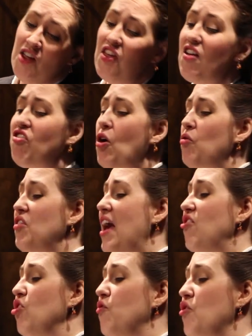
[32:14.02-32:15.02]
the
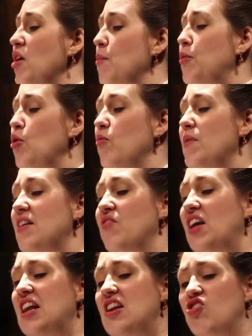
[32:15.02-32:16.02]
Association for the Improvement of
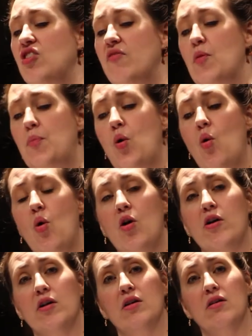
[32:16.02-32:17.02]
the Condition of the
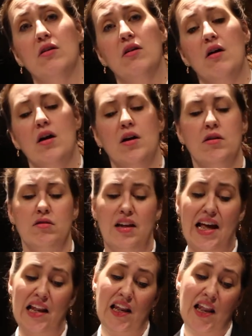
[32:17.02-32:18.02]
Poor, oh
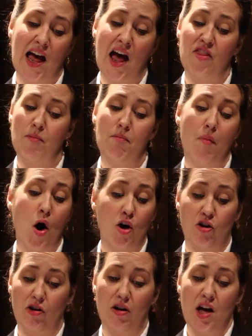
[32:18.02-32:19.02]
la la, the
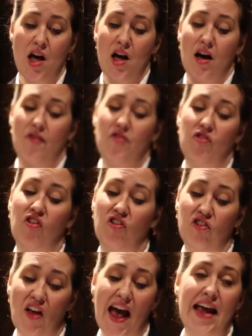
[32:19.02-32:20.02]
martyr of the
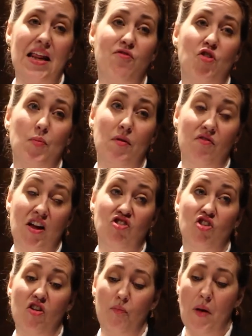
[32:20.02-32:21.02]
Society for the
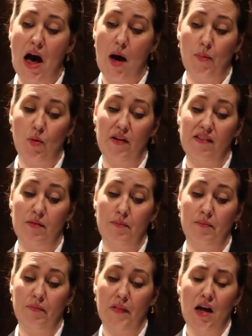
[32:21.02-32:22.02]
Prevention of
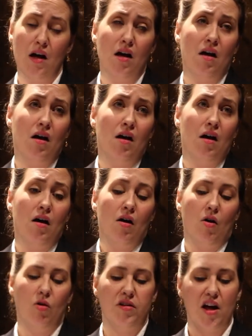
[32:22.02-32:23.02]
Pauperism.
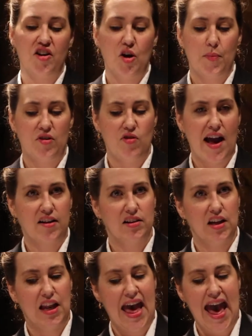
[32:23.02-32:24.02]
Hold on to your
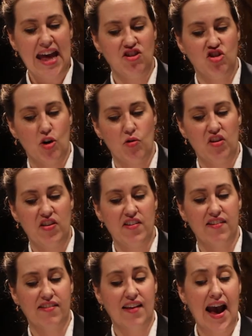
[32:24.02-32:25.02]
bedraggled little hat, Josie, the
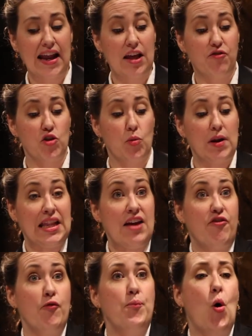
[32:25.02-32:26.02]
Society for the
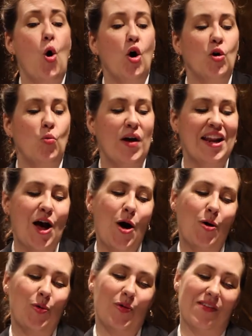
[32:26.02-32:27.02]
Relief of Poor
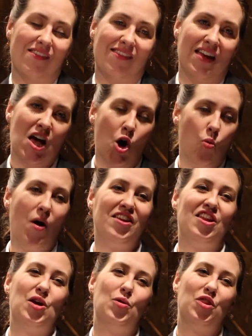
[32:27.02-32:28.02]
Widows. What
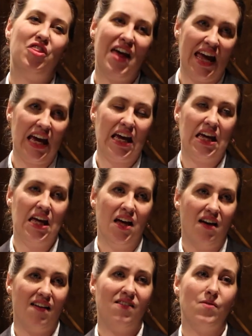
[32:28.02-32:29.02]
do you think?
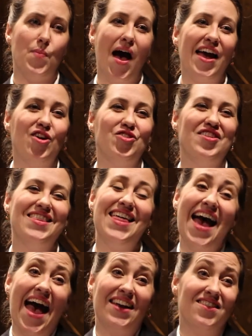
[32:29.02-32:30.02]
Aspire to
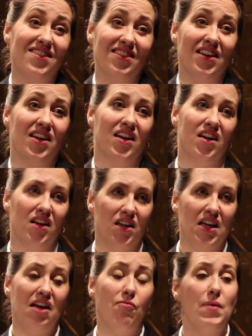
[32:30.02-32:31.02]
that.
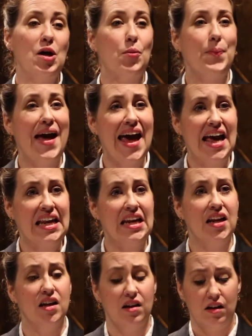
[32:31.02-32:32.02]
Give me your
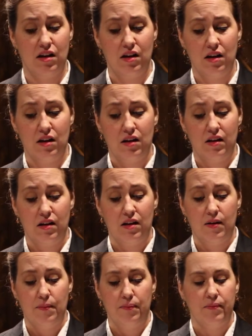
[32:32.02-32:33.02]
pen.
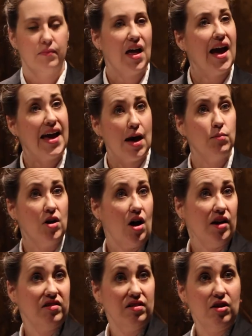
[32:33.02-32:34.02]
I am
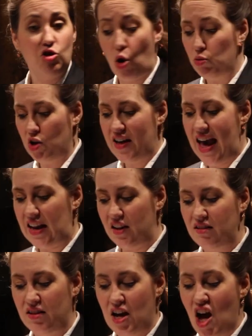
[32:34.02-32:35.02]
not. Go look
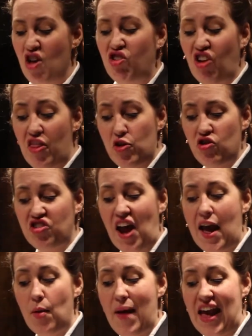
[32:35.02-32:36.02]
at it. Southern
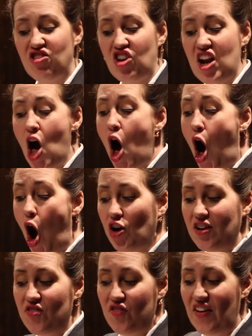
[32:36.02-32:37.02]
Style Mansion,
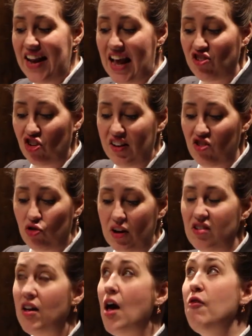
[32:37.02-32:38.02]
heart of the financial
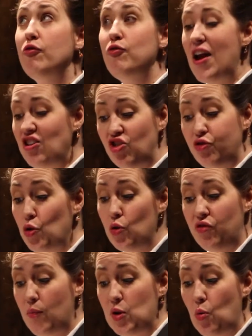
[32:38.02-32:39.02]
district, French
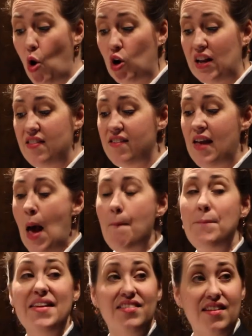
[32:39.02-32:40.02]
food from New Orleans,
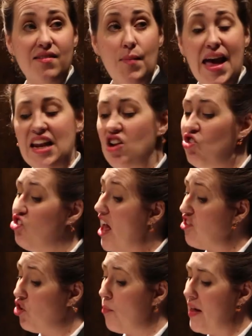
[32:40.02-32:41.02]
businessmen,
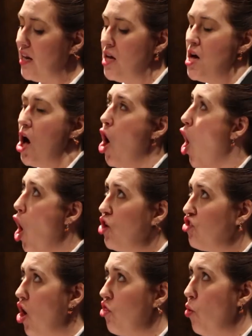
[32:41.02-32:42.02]
gentlemen,
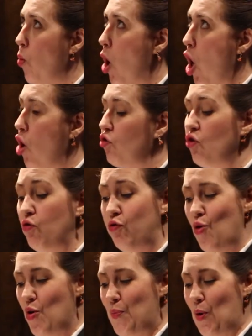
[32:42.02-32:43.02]
art on the walls,
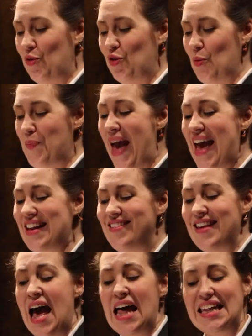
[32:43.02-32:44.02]
four-poster beds,
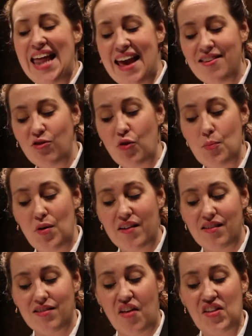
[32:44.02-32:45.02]
lace from
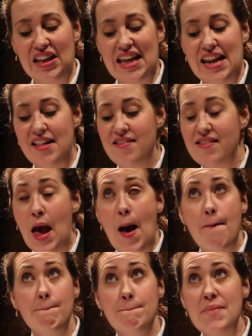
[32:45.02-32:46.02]
Brussels on the
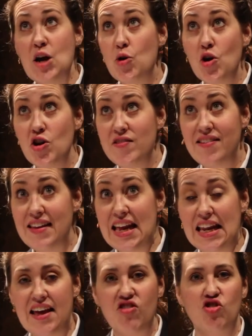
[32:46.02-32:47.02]
linens, mirrored
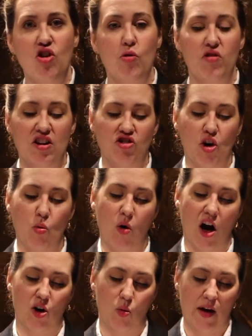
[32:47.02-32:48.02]
ceilings. Josie, don't
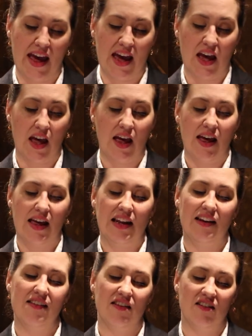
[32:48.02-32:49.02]
walk away.
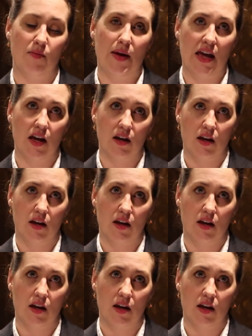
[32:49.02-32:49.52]
Listen to me.